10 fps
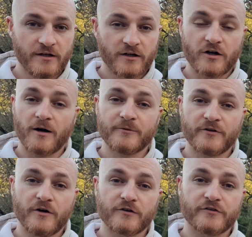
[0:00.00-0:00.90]
Carbon
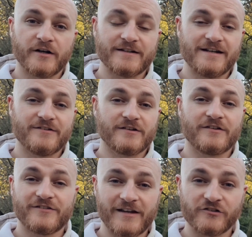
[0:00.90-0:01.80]
dioxide is an
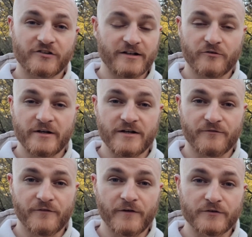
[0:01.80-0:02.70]
essential ingredient
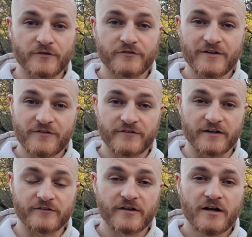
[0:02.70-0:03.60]
for photosynthesis,